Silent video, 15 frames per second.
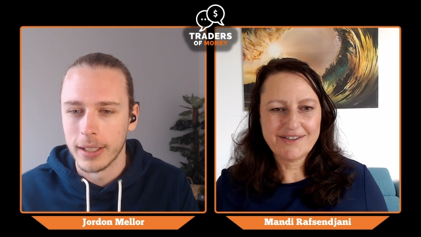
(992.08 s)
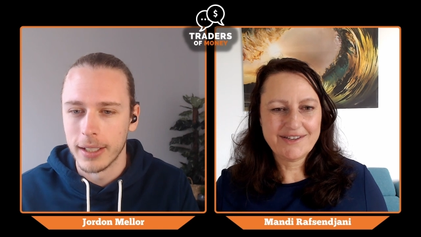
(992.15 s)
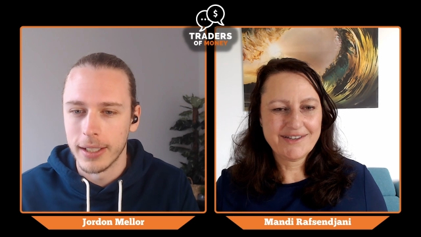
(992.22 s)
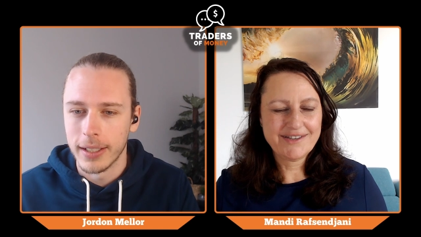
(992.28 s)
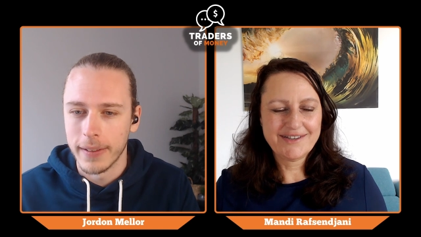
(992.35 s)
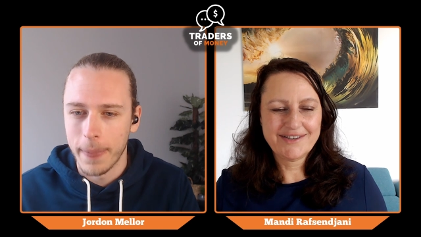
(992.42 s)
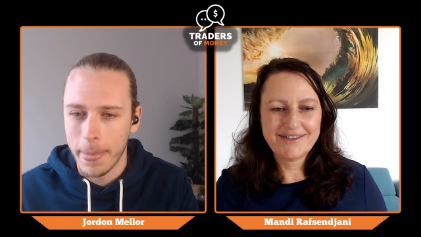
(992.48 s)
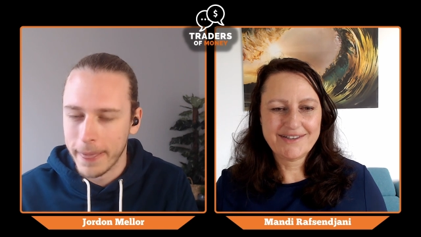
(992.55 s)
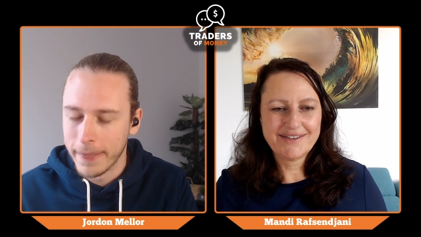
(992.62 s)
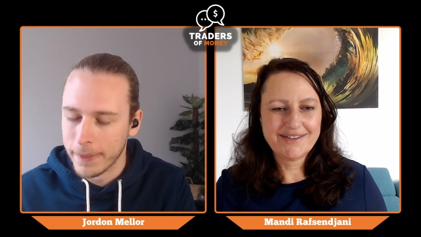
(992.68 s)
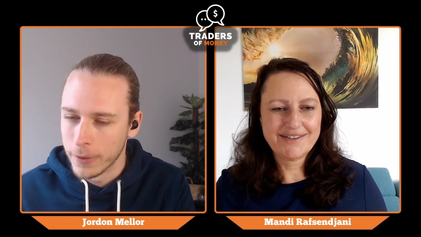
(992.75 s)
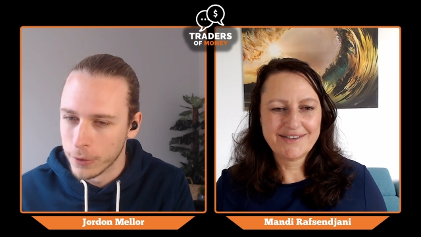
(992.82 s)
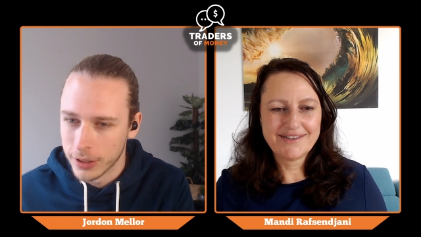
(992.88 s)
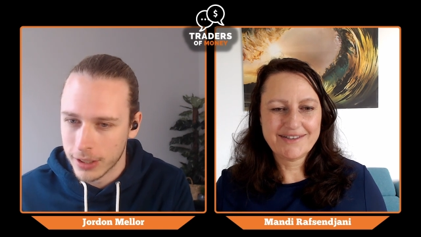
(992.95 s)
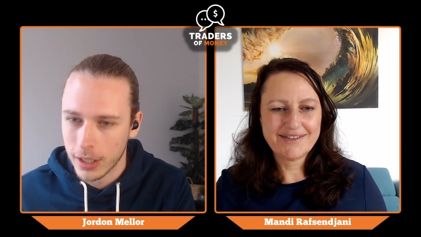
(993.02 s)
Speaker 1: But
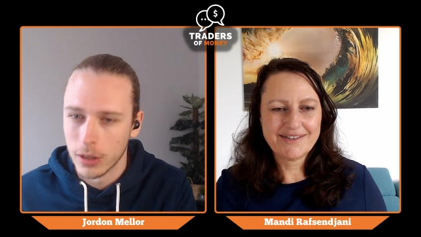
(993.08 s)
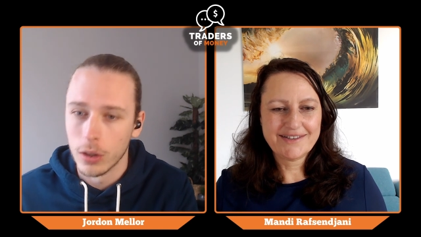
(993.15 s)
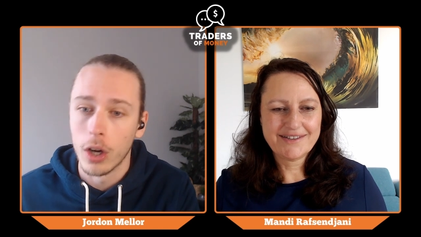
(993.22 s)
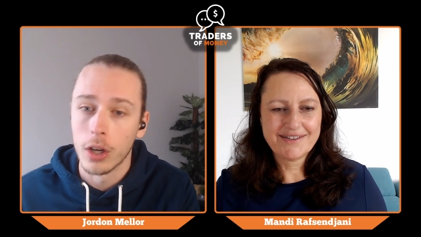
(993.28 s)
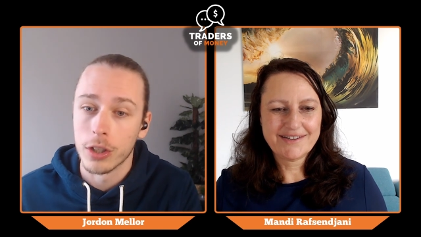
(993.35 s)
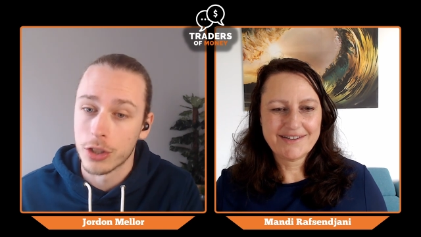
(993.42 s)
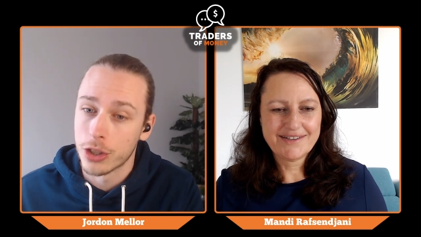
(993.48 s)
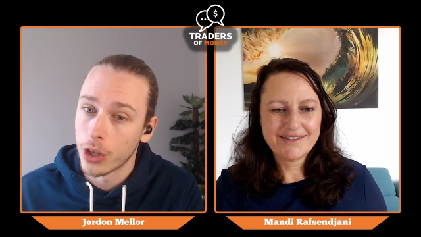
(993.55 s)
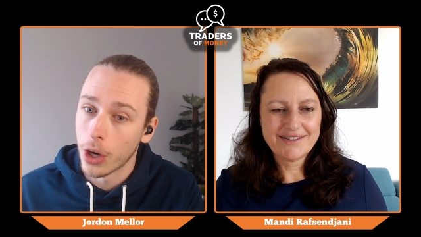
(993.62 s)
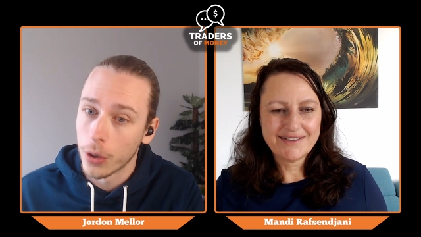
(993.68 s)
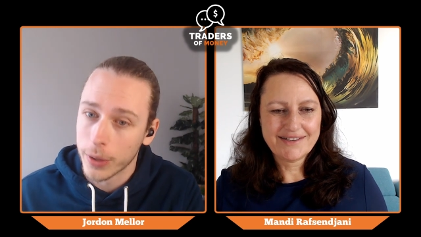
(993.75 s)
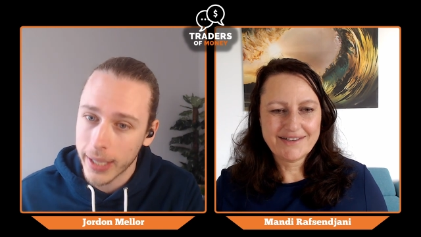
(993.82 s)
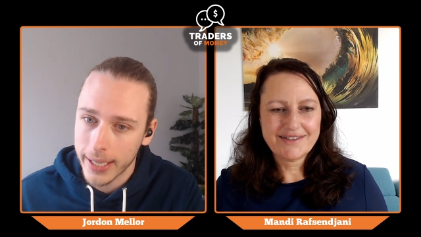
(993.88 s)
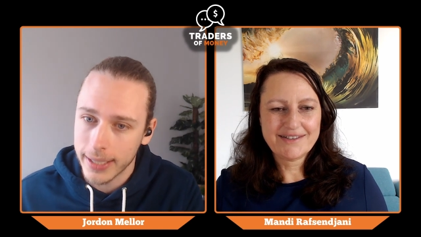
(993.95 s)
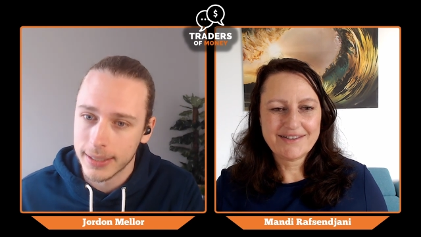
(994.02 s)
there is a lot of
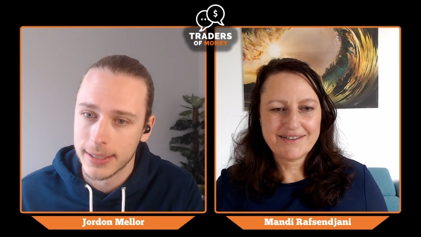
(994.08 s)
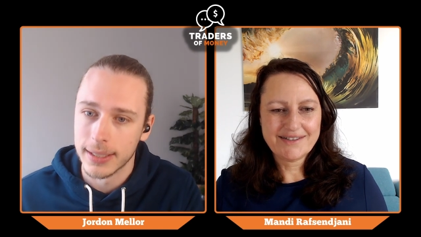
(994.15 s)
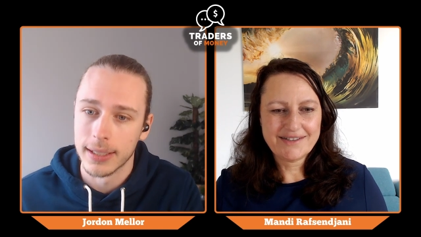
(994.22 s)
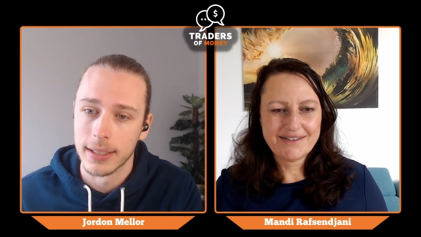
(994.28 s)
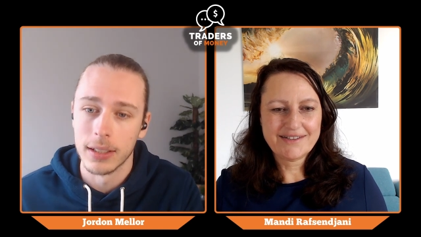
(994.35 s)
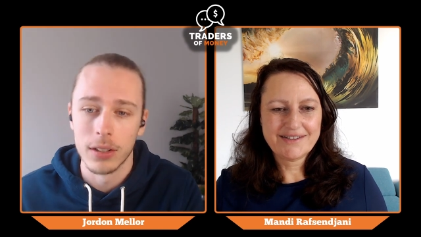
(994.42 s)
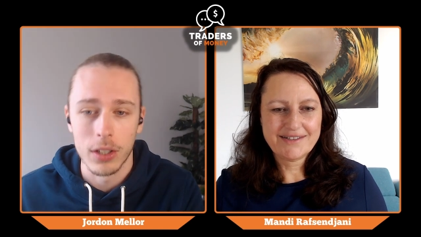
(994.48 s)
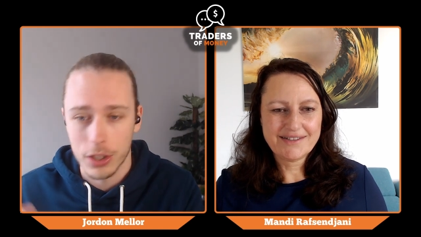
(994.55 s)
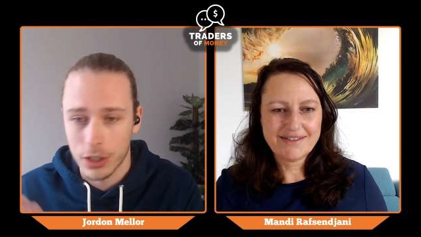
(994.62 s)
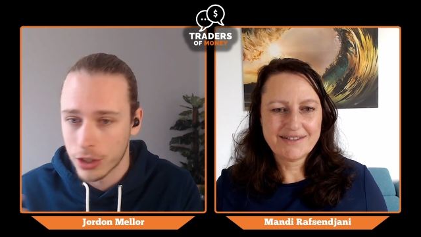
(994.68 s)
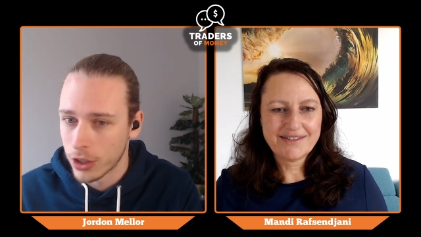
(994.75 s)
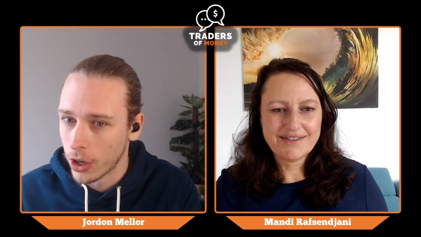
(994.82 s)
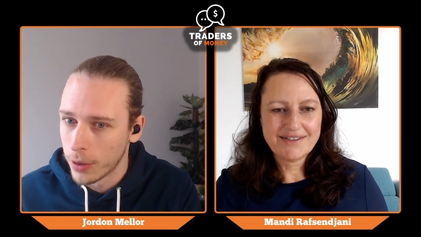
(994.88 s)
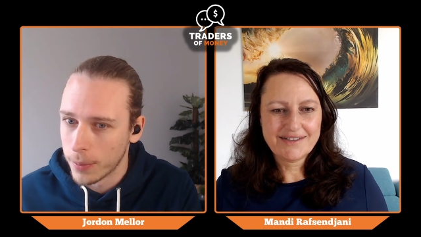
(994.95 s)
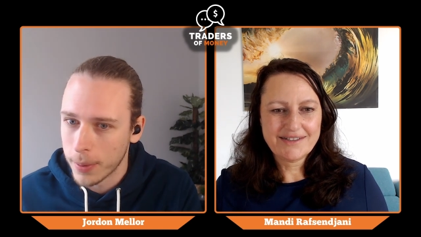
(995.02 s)
showcasing, a lot of
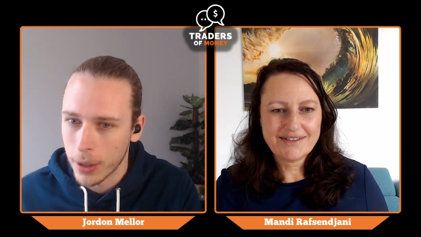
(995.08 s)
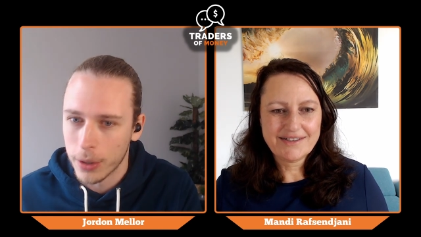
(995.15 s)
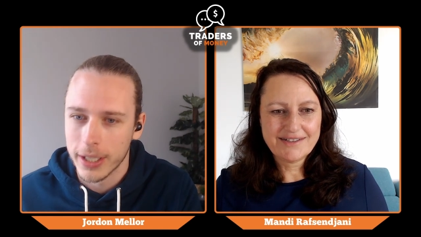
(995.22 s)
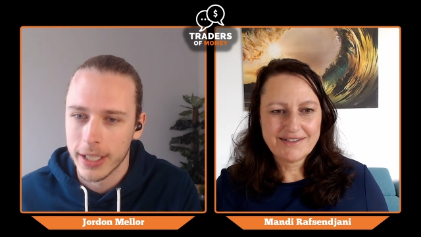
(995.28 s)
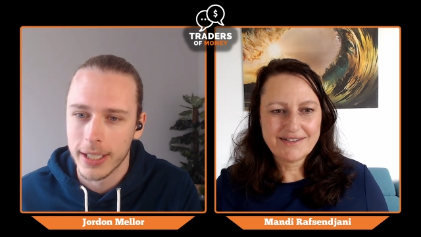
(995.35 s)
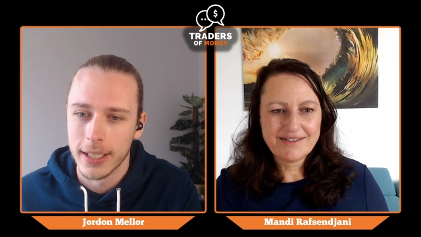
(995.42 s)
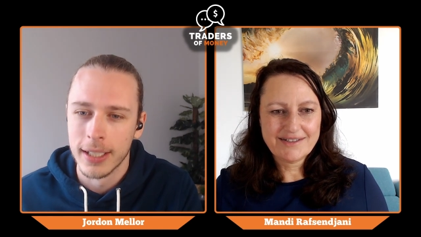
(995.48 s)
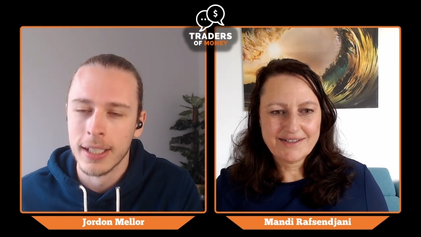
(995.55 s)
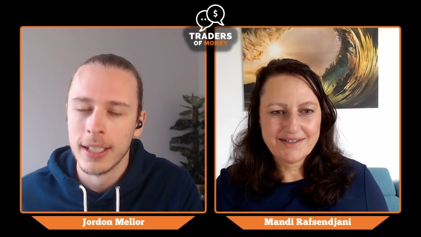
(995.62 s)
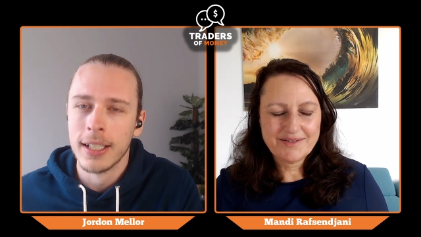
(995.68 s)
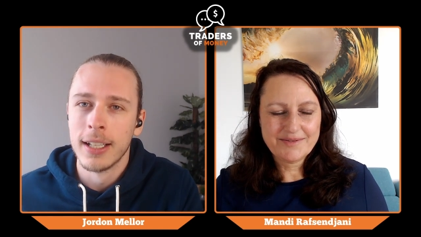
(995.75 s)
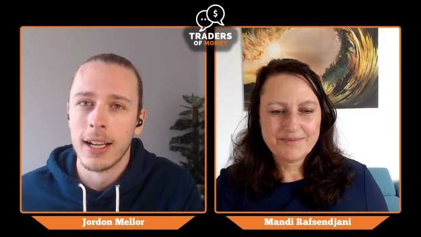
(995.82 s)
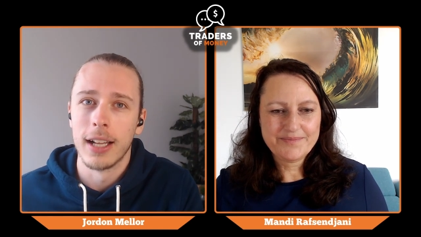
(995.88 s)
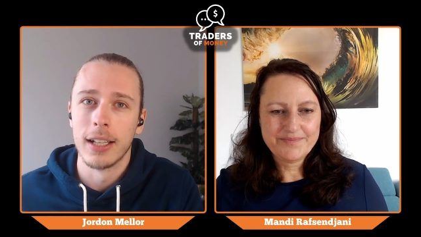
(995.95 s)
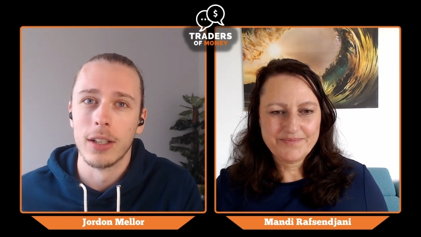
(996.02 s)
showboating,
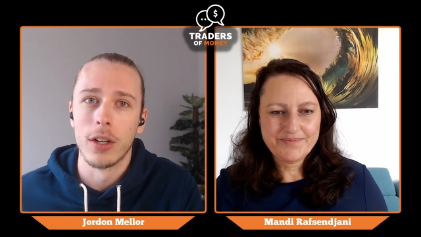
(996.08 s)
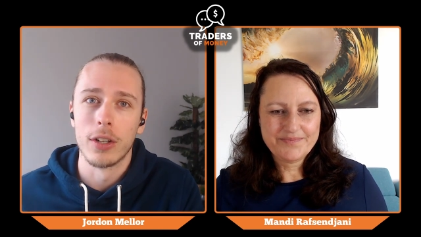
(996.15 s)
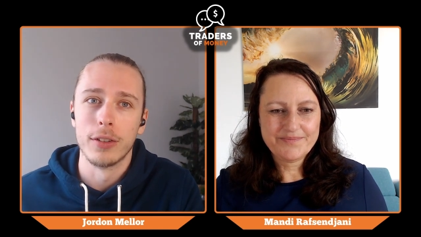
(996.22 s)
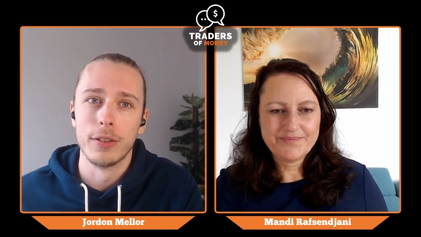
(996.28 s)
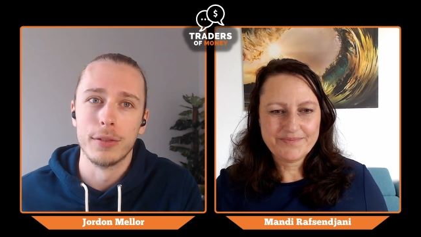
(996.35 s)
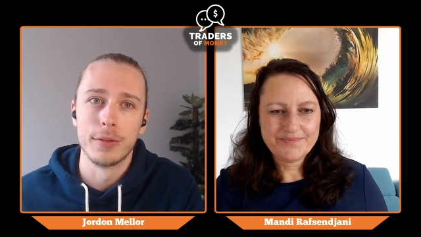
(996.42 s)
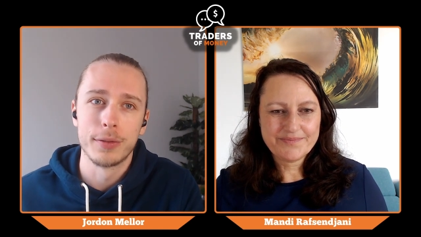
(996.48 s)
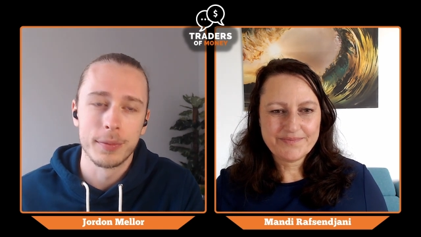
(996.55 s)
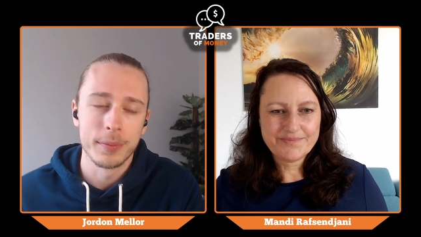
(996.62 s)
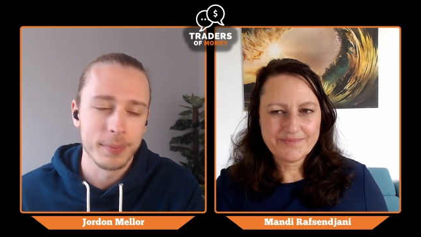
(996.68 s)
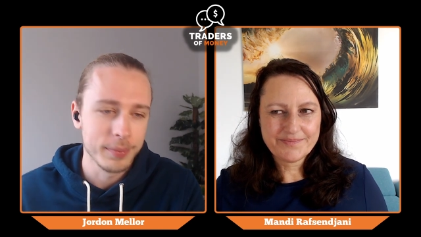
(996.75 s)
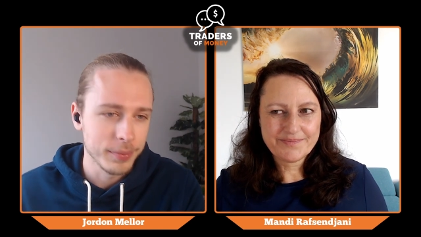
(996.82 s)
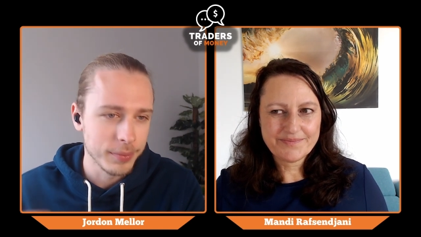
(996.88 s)
a lot of